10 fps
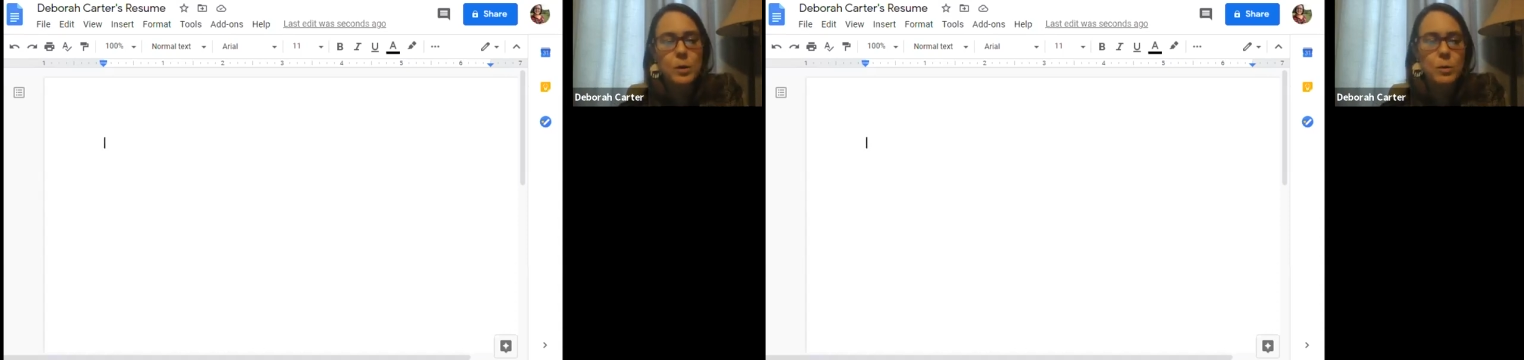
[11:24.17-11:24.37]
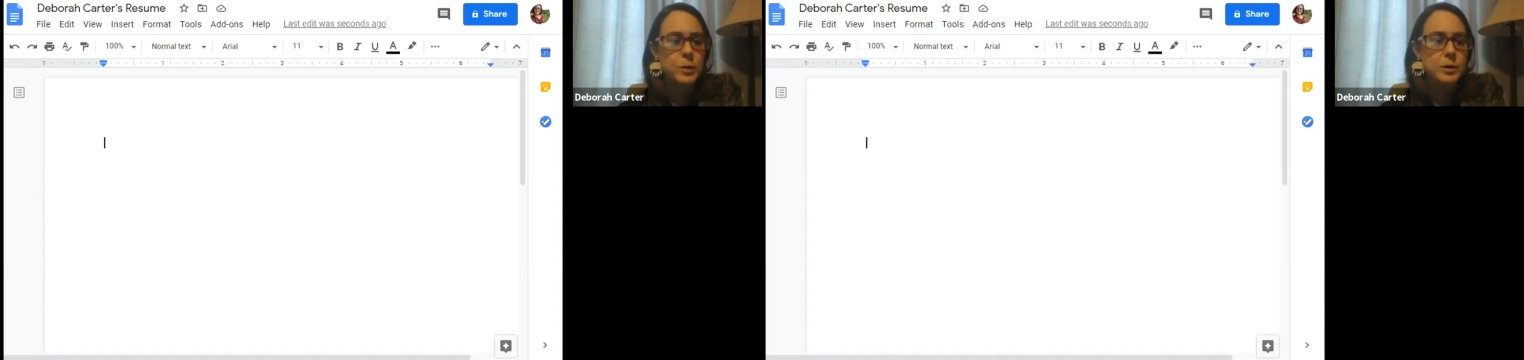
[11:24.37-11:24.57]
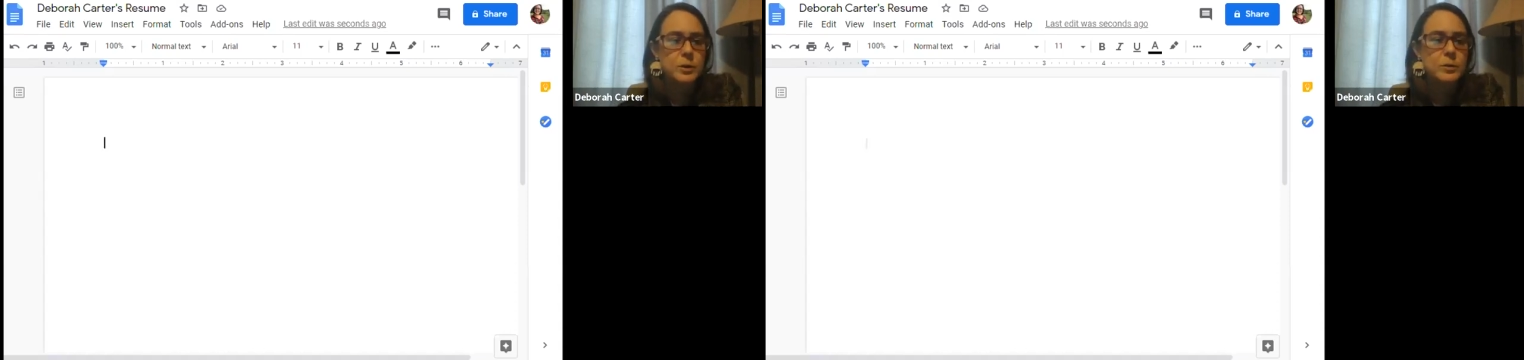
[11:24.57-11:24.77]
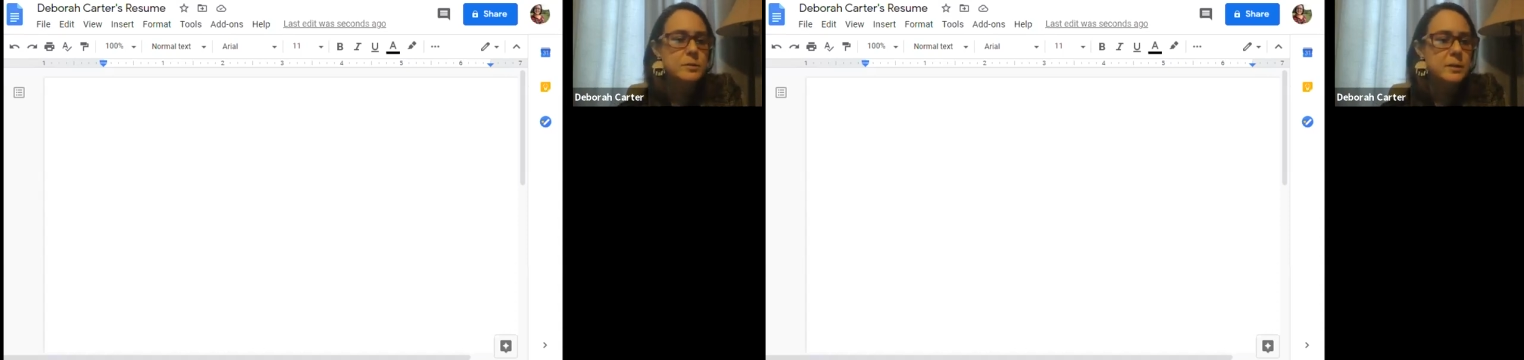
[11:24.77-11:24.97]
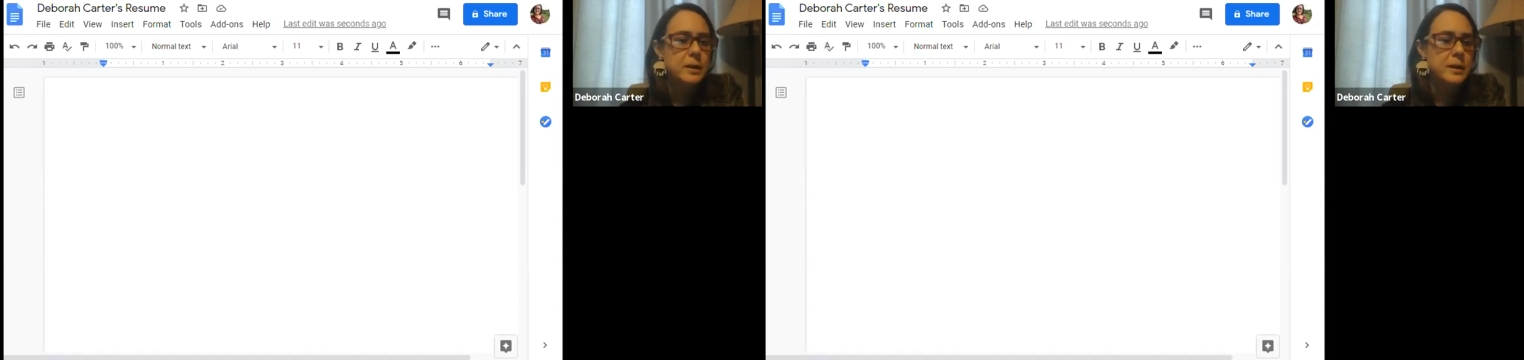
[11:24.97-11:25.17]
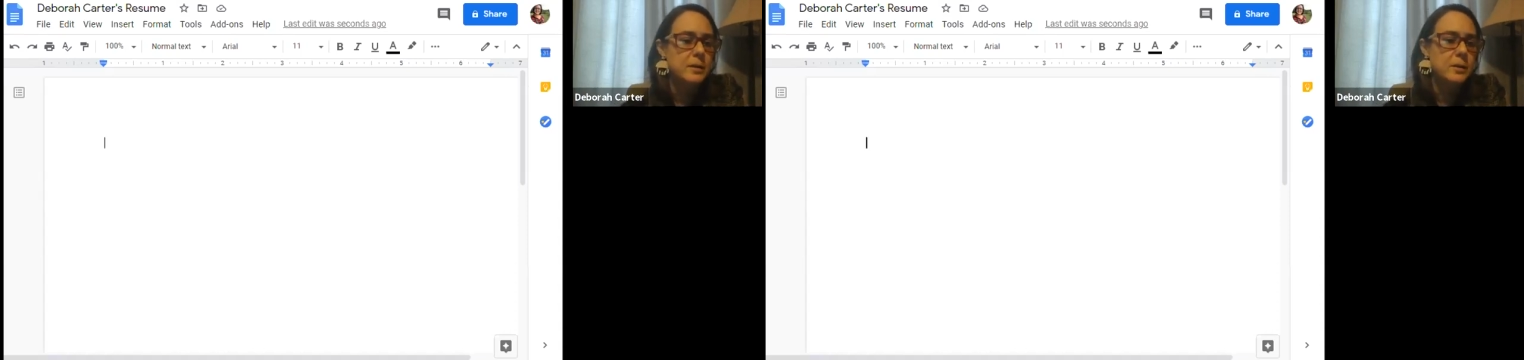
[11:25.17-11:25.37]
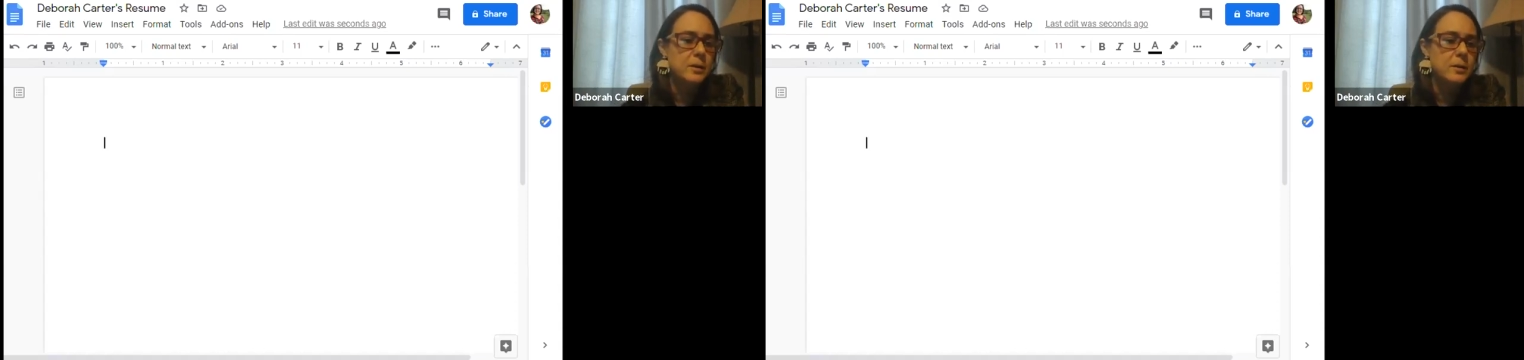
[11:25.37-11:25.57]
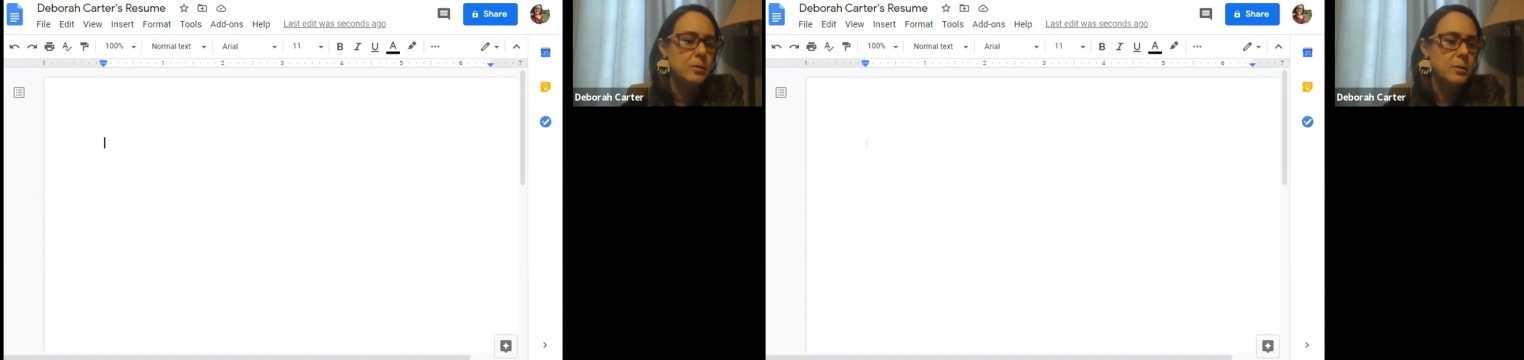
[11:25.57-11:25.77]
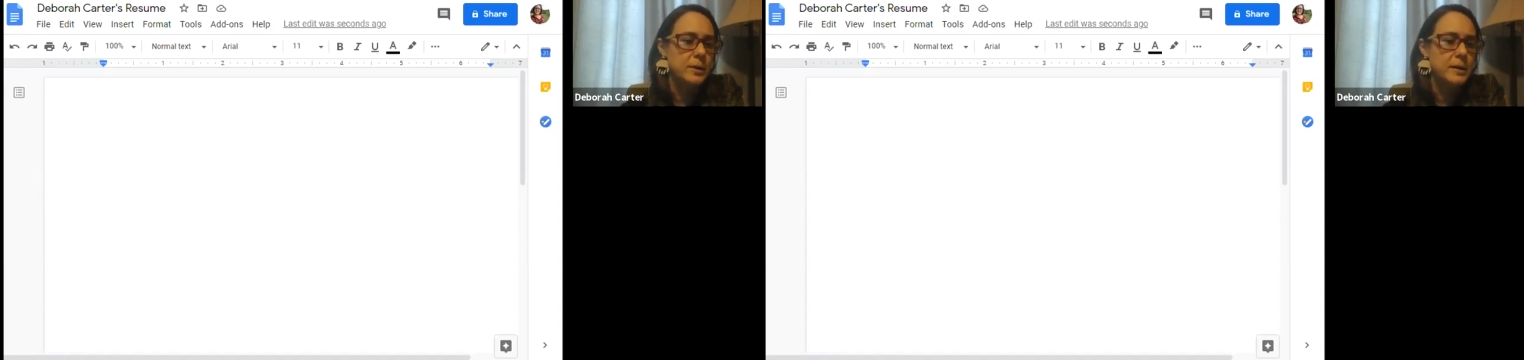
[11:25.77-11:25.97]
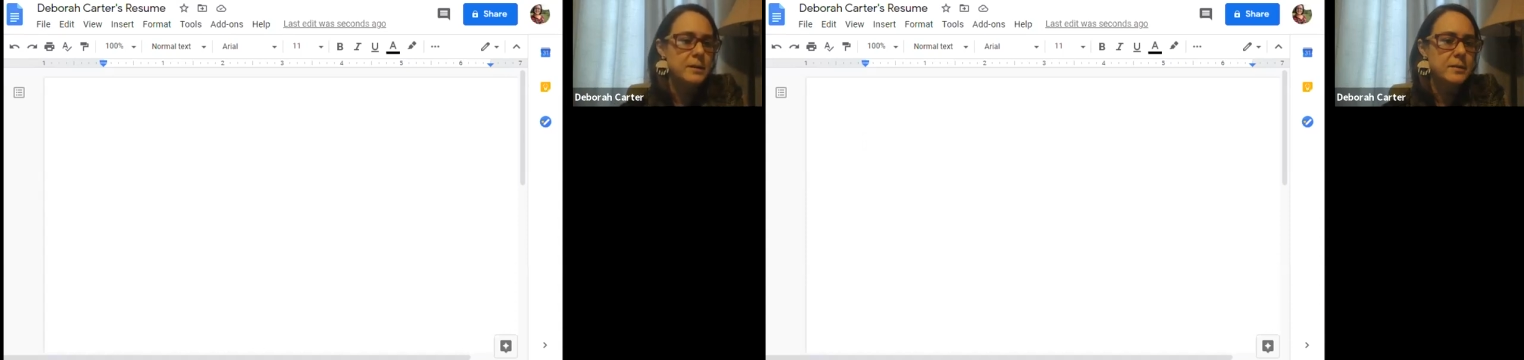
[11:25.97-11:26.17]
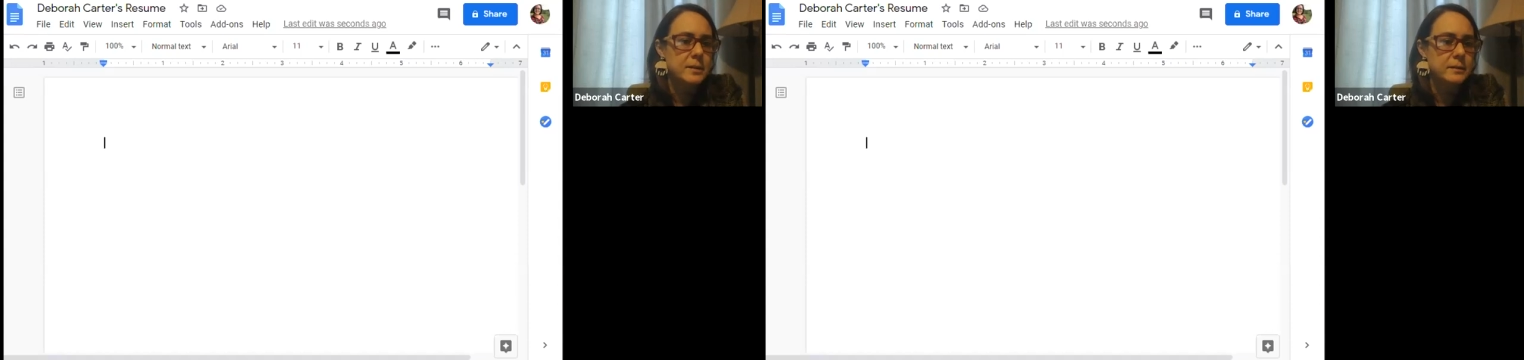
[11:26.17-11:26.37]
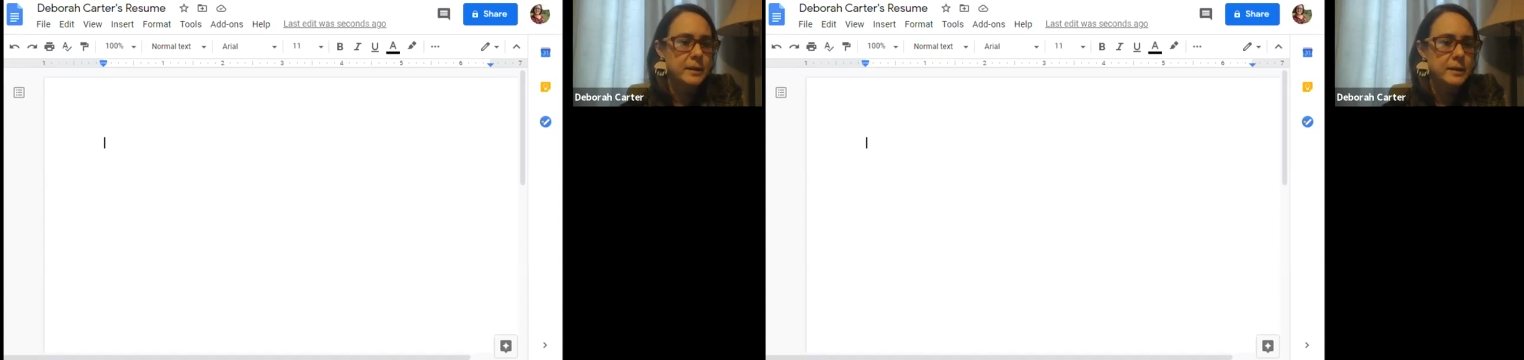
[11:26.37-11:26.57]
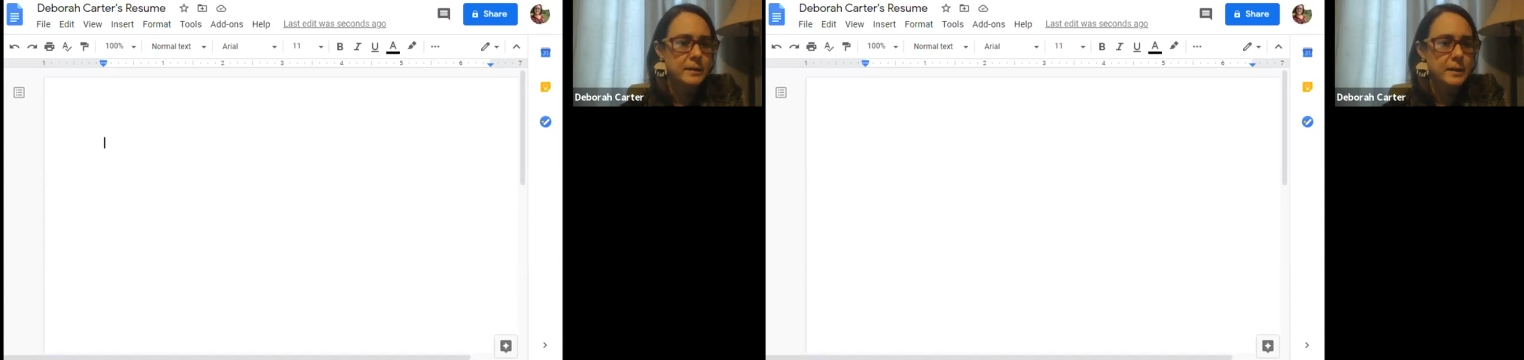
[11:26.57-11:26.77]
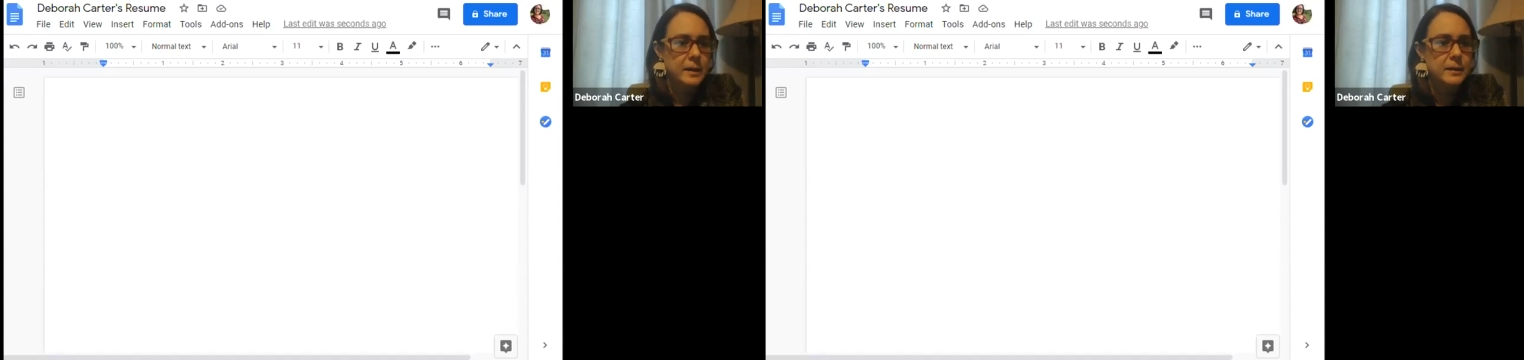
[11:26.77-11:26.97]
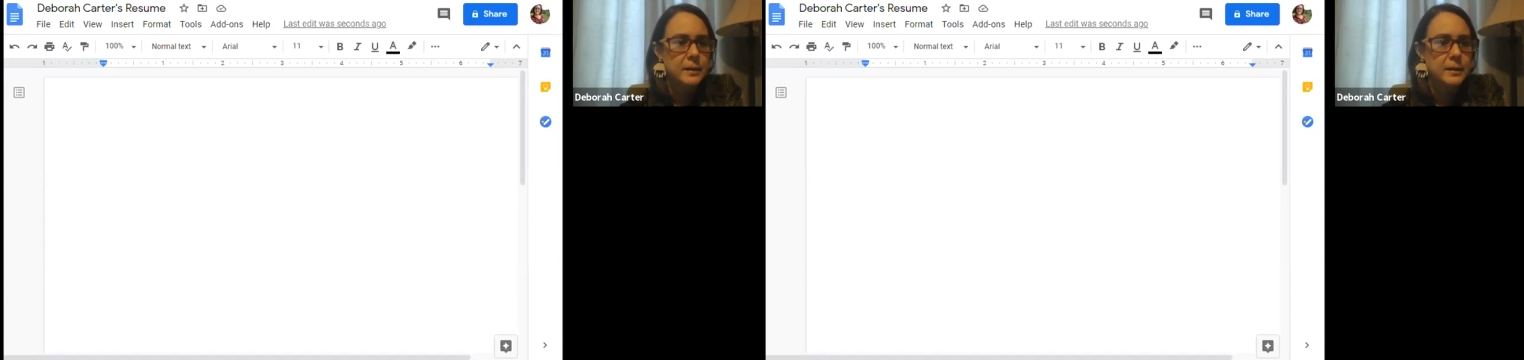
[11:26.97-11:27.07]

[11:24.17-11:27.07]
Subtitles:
or a newsletter or anything like that.